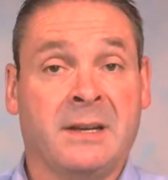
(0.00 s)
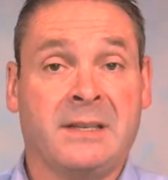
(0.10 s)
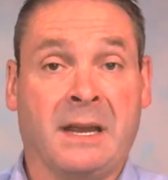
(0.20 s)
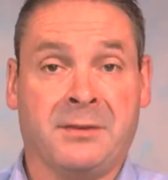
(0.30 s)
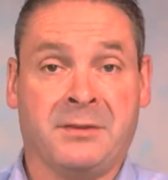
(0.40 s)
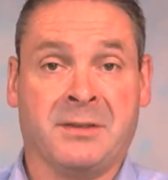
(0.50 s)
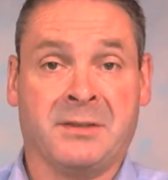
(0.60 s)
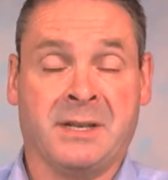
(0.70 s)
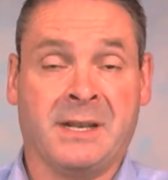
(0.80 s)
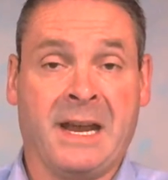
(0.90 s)

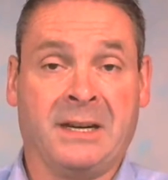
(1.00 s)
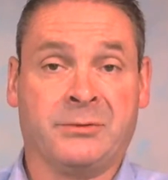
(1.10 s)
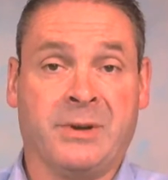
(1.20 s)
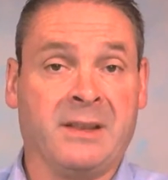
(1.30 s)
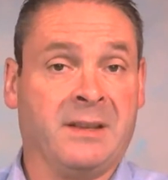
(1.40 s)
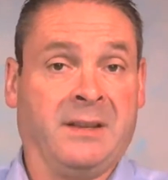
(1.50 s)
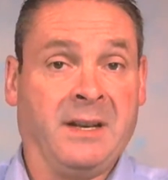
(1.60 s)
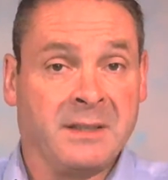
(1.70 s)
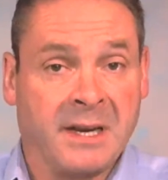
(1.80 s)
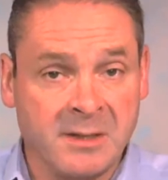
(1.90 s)
deficits in leg strength, and
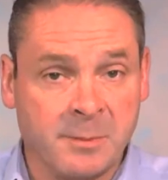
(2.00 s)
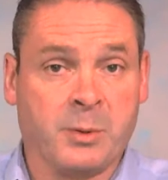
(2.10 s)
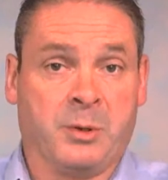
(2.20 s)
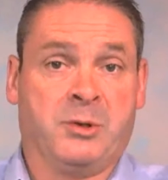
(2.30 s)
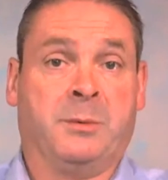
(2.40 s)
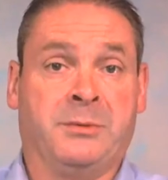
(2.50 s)
they'll tend to push up